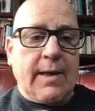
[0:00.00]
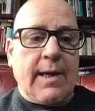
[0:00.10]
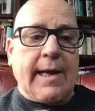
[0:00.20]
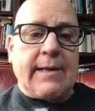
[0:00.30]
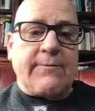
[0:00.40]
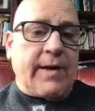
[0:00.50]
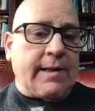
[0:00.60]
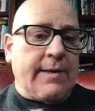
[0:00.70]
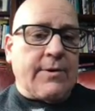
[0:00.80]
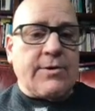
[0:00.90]
And
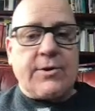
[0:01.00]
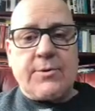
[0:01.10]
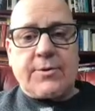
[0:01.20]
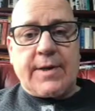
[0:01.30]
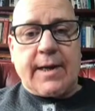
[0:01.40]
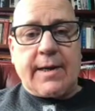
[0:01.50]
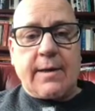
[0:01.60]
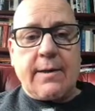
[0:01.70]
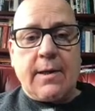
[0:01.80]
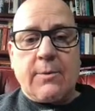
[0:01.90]
finally, there's user data,
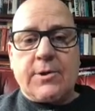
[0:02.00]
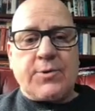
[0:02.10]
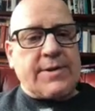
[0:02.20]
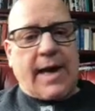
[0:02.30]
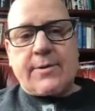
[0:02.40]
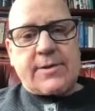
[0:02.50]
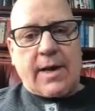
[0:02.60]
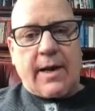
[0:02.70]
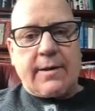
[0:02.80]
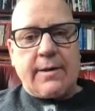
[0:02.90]
which runs
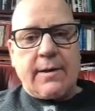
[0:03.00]
outside,